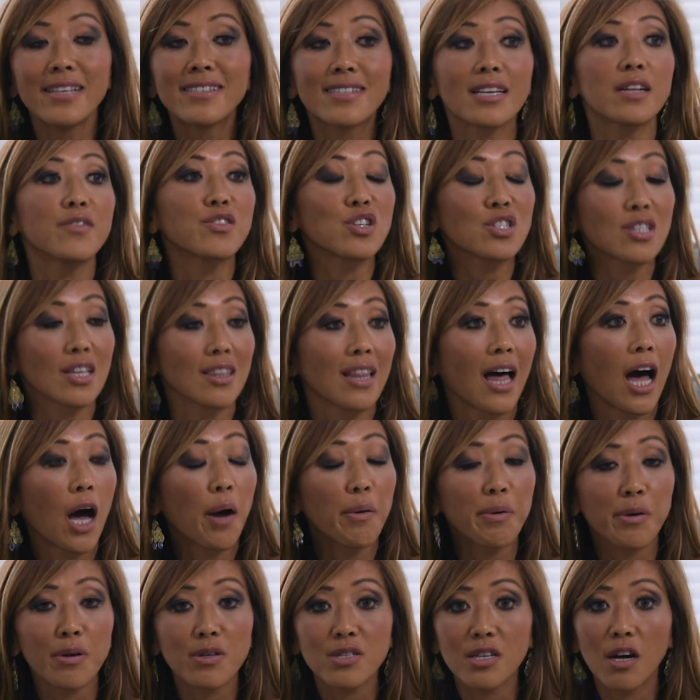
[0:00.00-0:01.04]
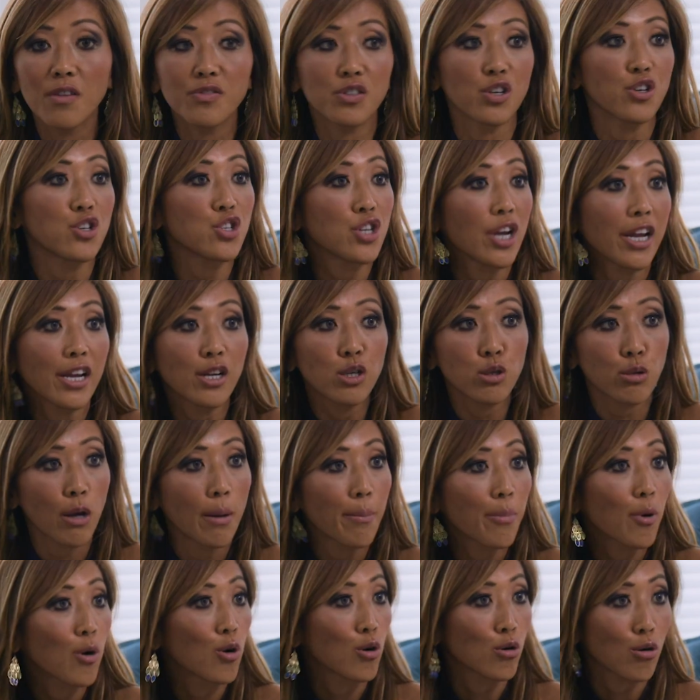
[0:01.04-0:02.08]
Instead of just allowing yourself to shake,
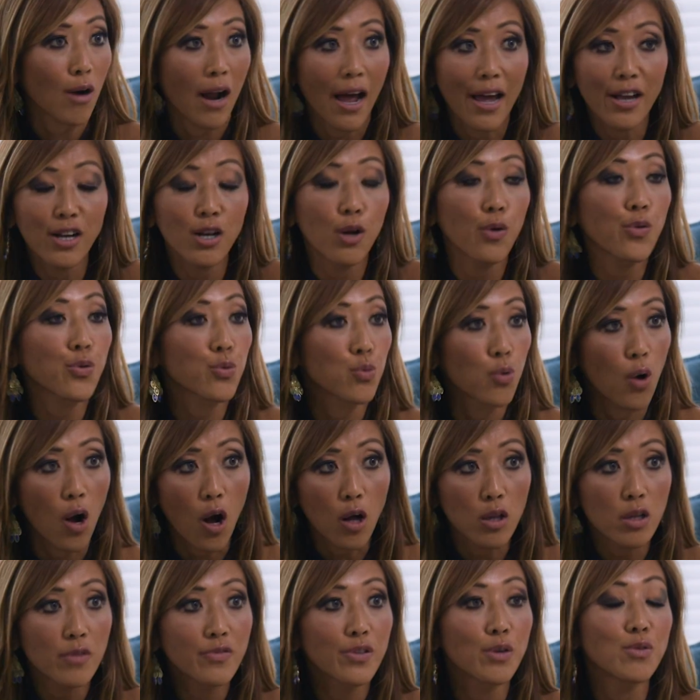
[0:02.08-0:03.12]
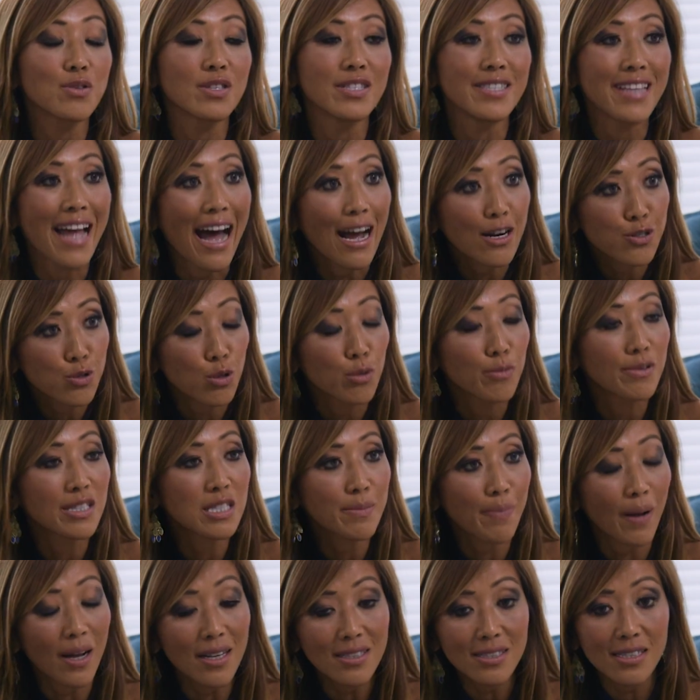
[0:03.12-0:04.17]
tremble, cry, go through all of those natural
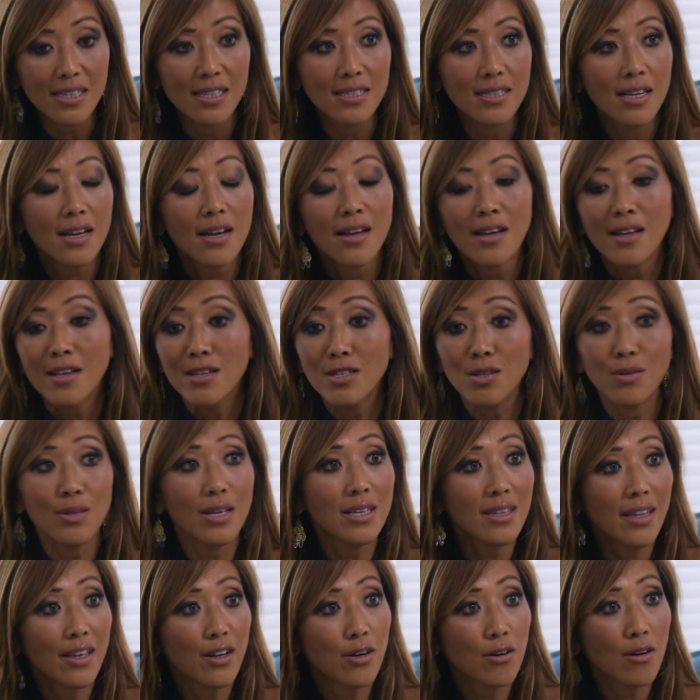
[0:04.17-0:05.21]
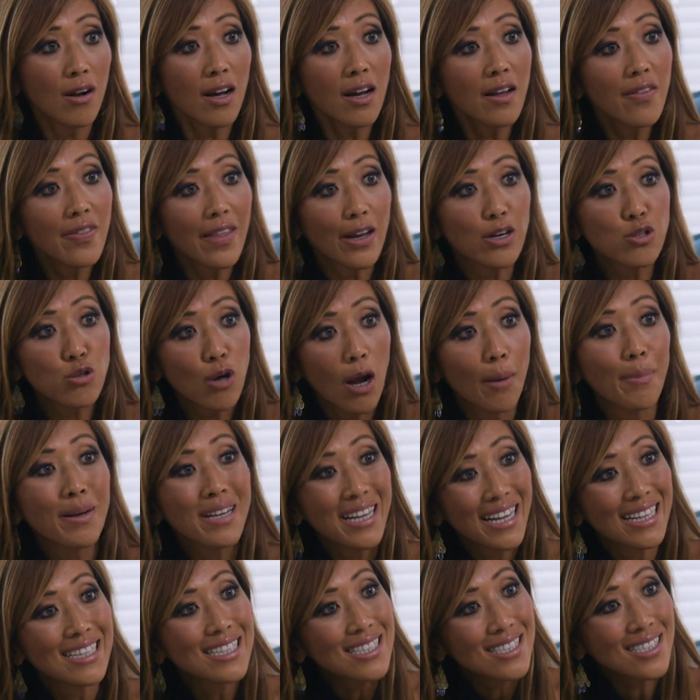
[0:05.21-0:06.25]
responses. So then later on, that trauma
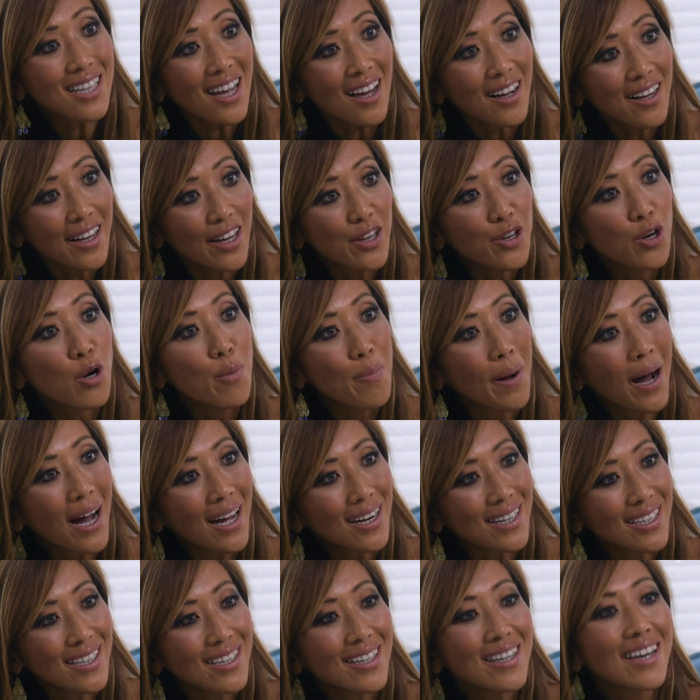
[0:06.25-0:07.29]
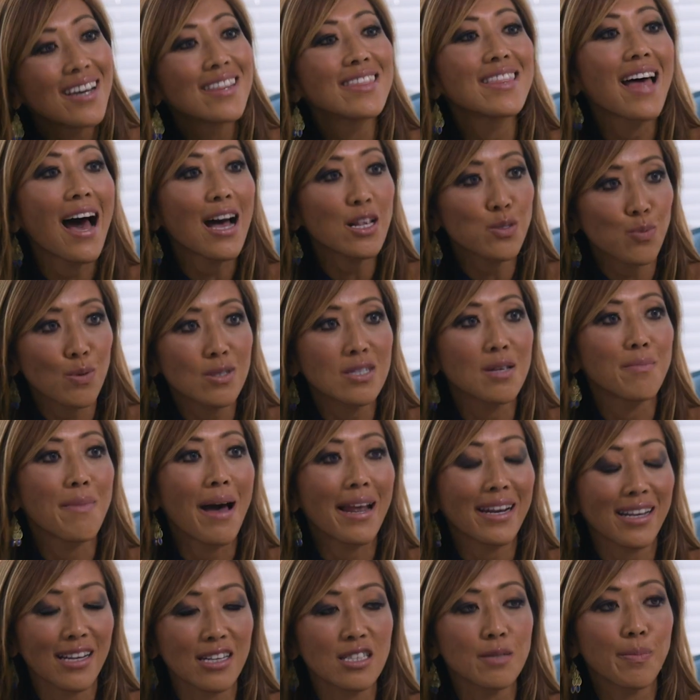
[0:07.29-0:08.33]
gets stuck in your body. And that's what
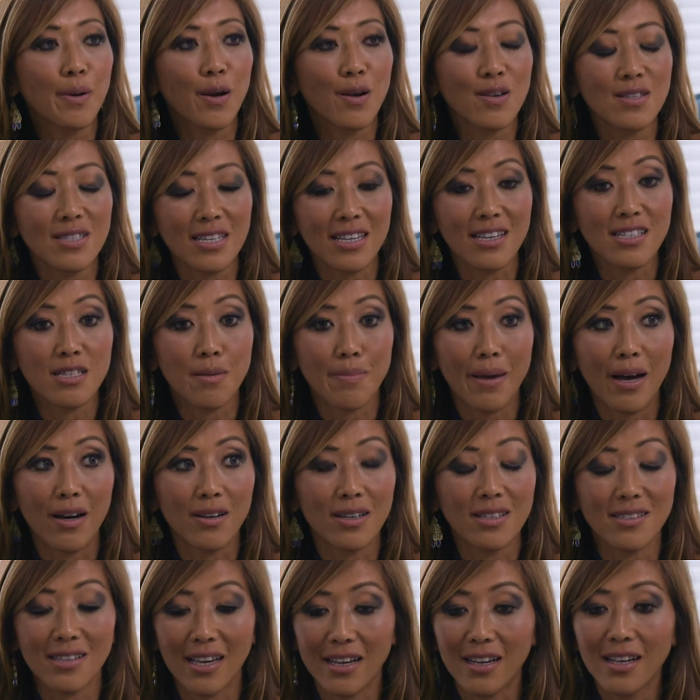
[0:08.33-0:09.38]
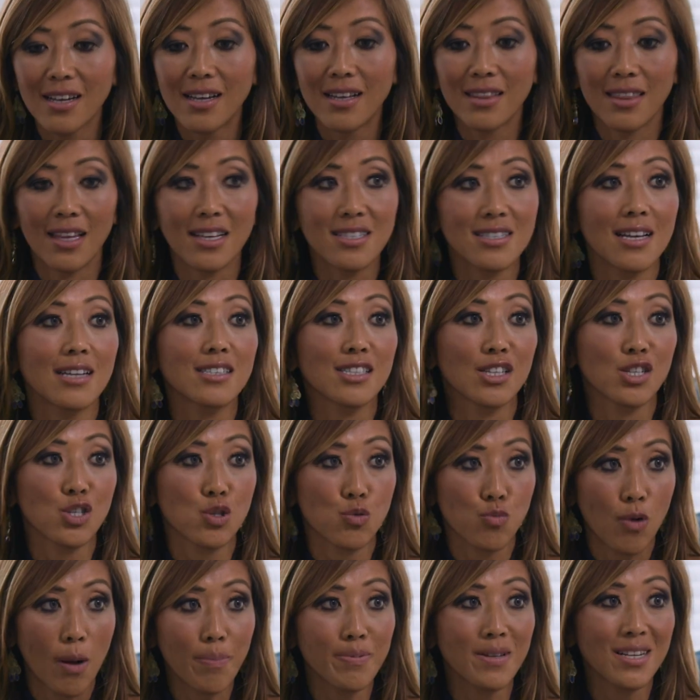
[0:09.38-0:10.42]
somatic experiencing is about, is like, let's not
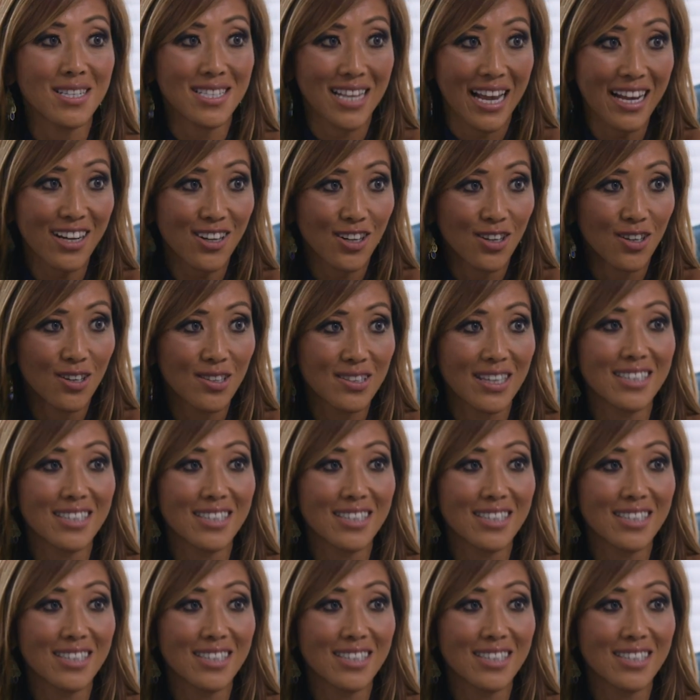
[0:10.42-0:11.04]
disrupt the cycle.